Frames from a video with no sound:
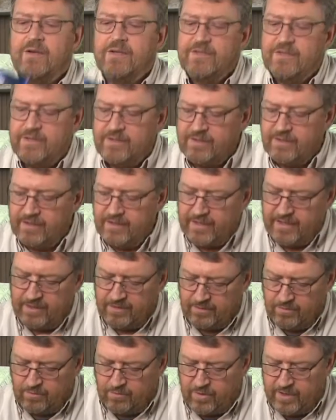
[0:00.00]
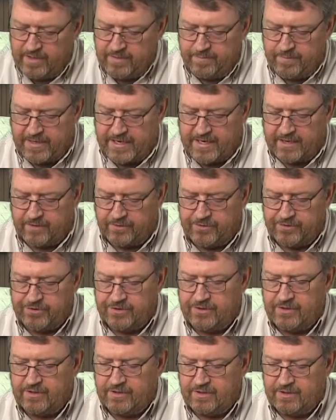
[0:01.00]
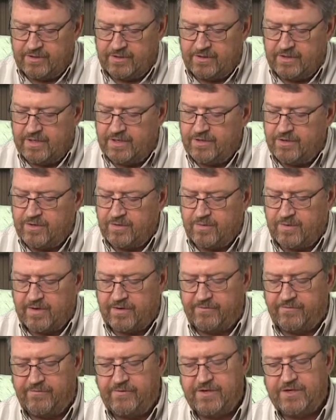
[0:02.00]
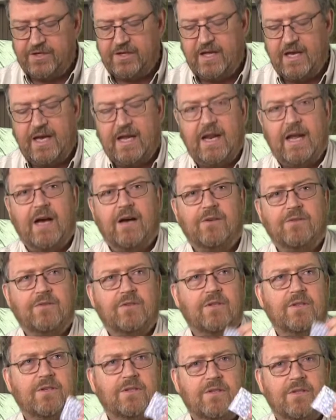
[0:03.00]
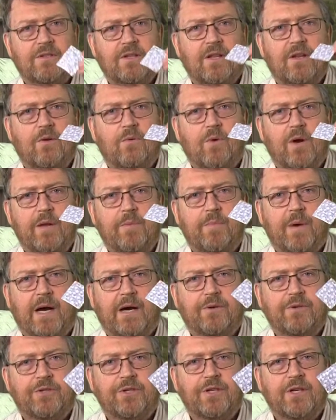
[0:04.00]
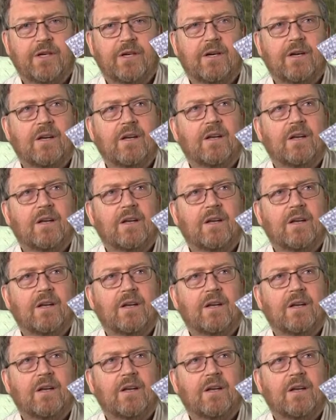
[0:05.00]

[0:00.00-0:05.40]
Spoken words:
is this little white pouch, and you don't want to fish that out. So there's this little white pouch here,